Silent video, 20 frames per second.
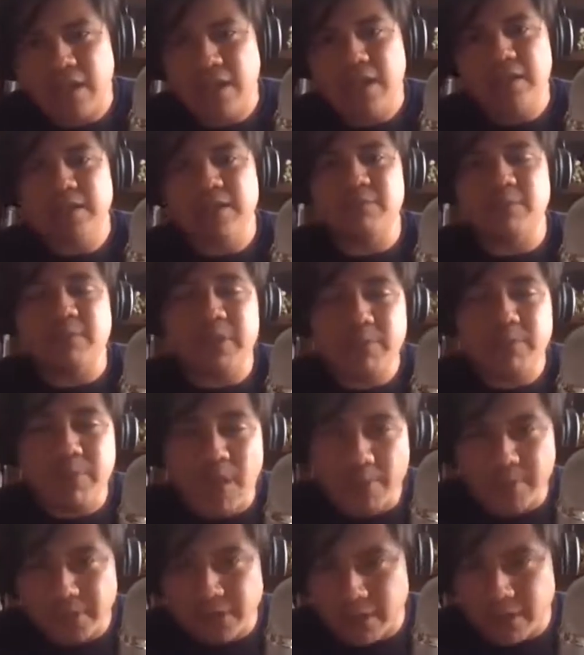this big
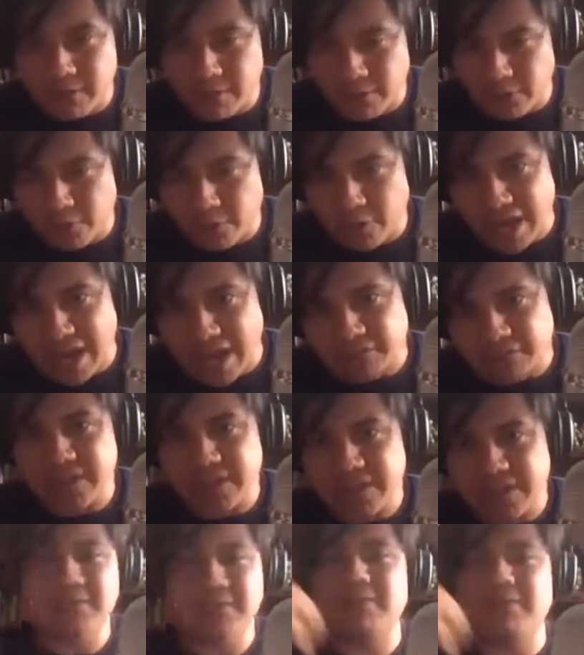popularity about graphs, and
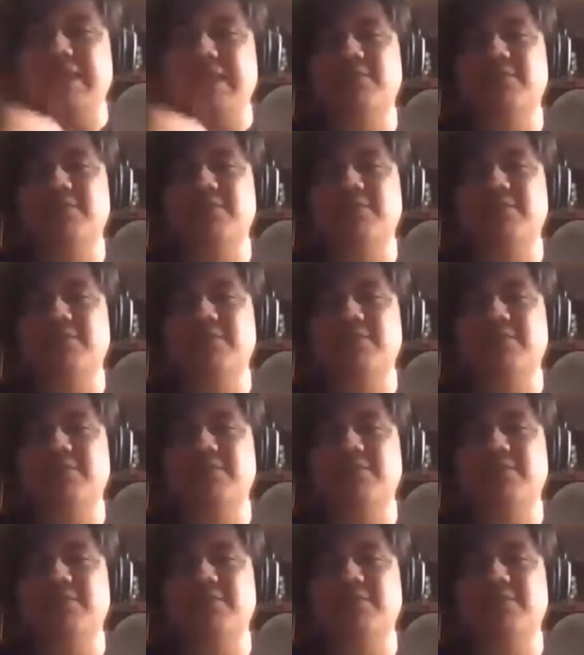that's